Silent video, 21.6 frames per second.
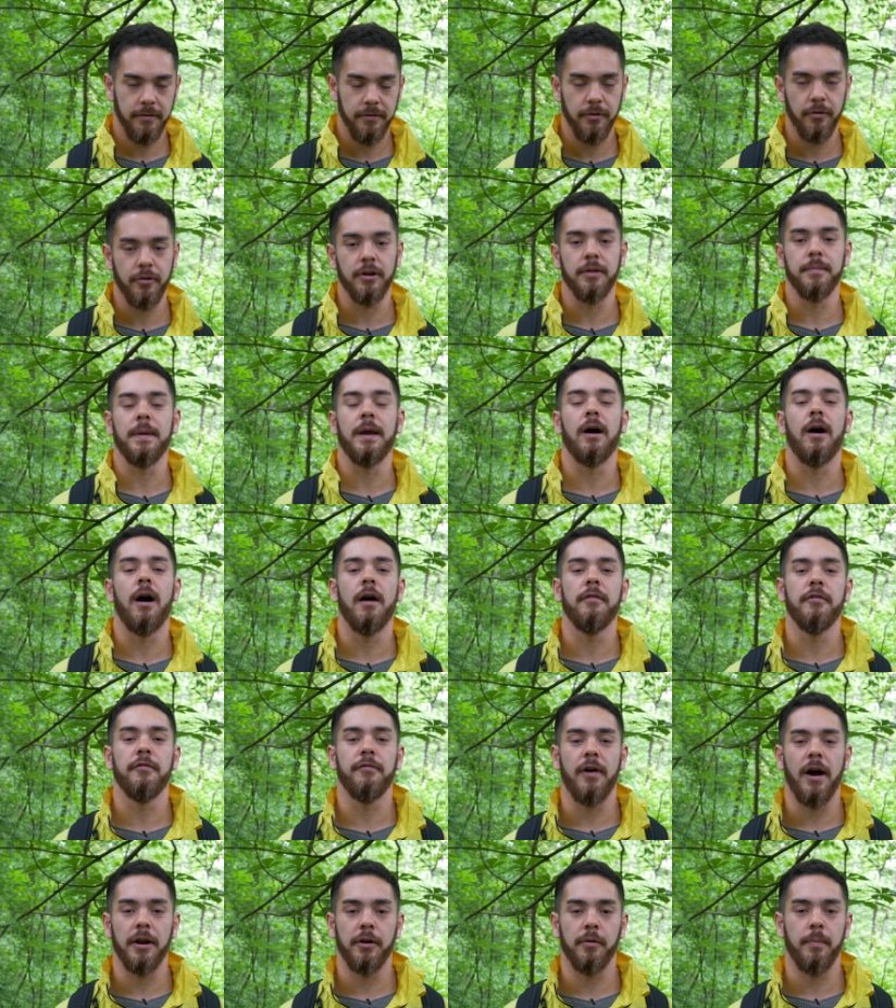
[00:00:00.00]
You're going to be off
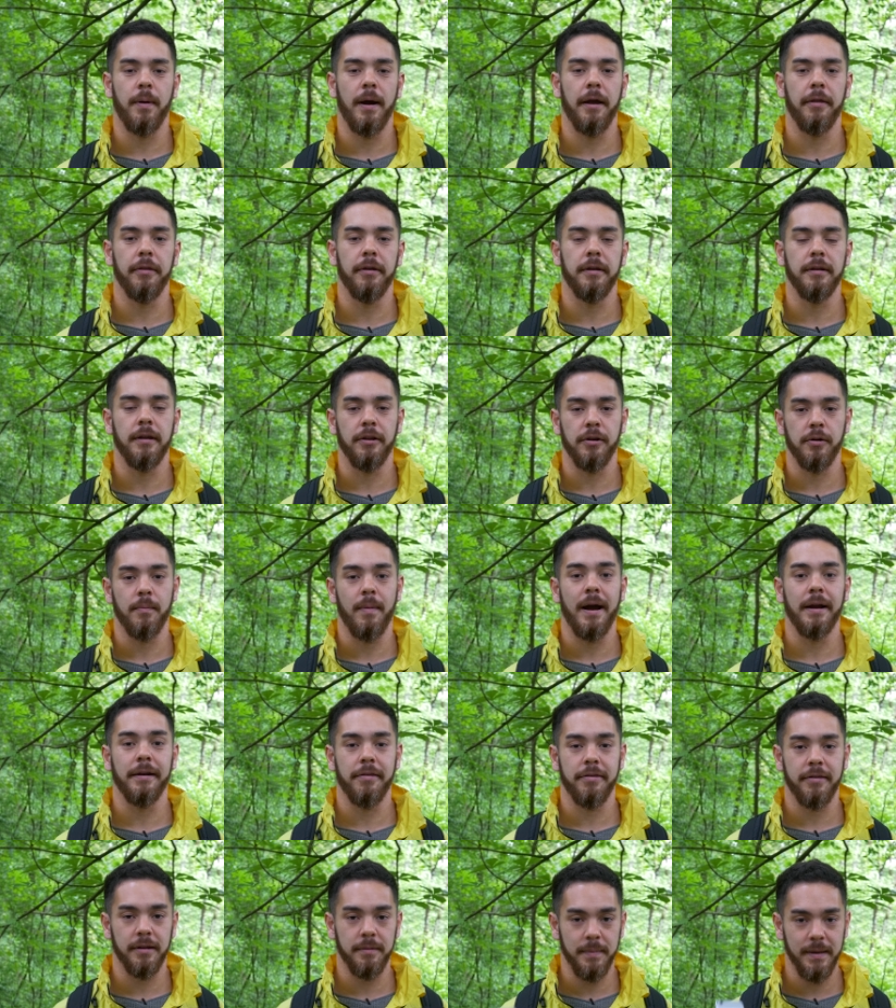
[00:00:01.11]
of autopilot and your mind
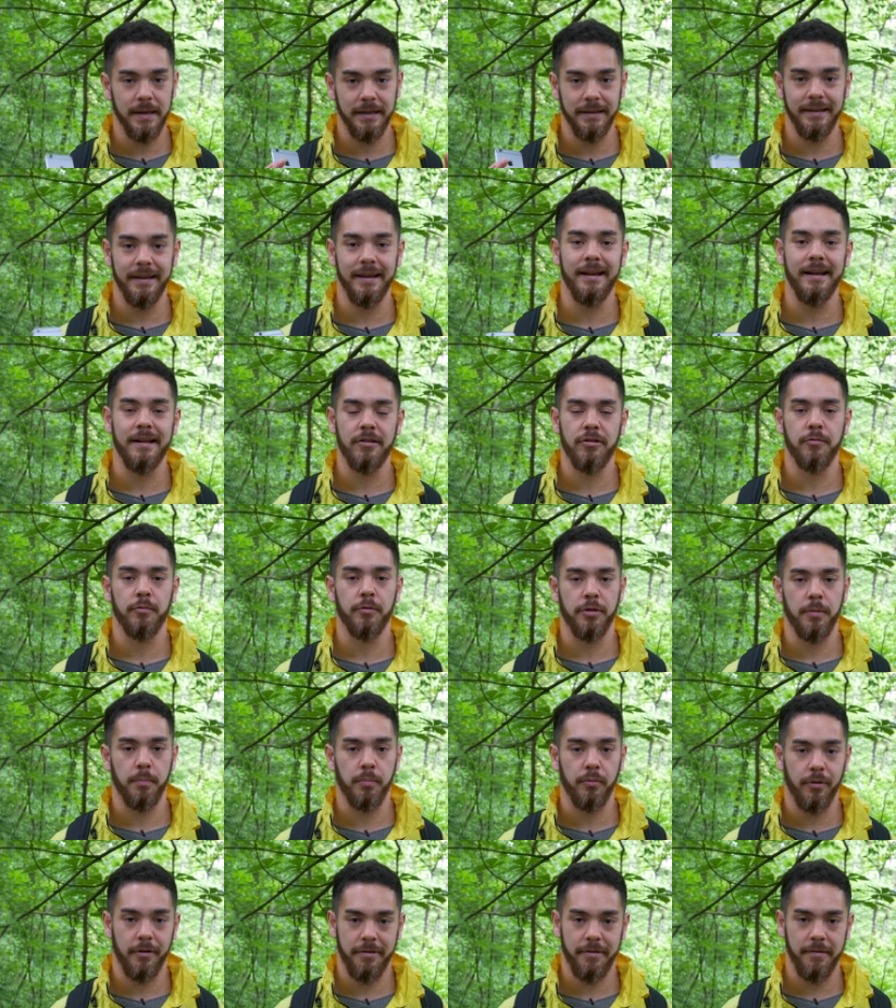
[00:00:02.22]
is going to be engaged with the
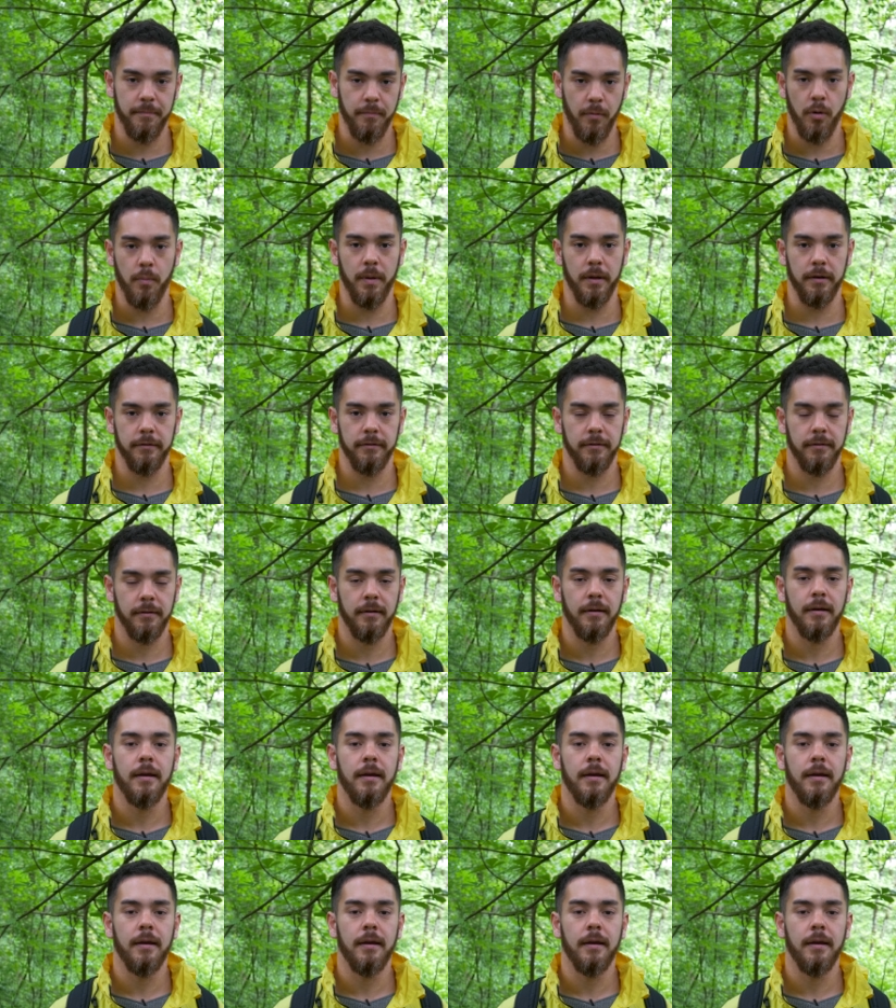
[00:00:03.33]
present moment.